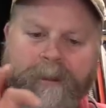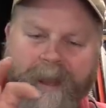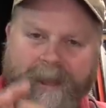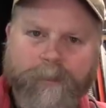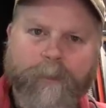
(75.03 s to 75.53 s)

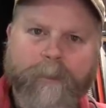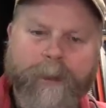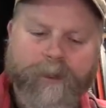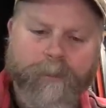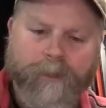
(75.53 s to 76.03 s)
that's where we
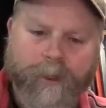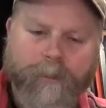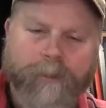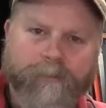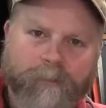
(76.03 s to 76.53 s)
measure
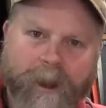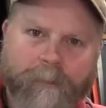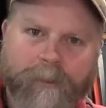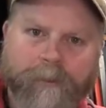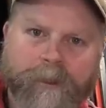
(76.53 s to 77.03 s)
too, is right
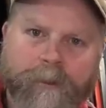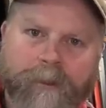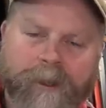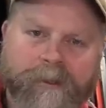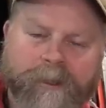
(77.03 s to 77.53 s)
where those two
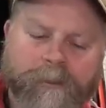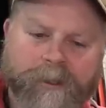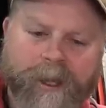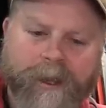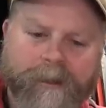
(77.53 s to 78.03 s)
things
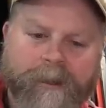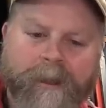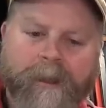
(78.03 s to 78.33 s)
intersect.